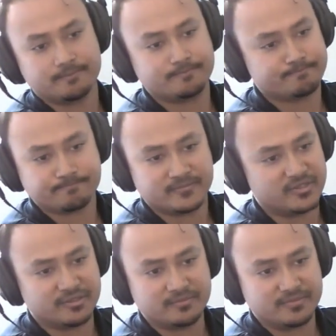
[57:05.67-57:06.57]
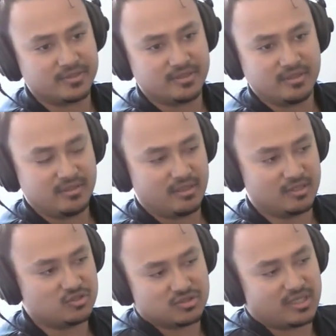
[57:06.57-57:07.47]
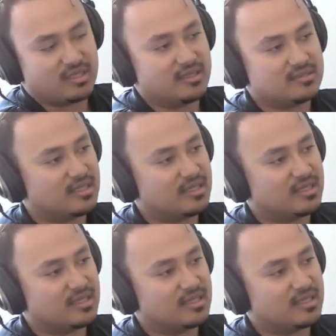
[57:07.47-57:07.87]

Yeah. You know. And, and,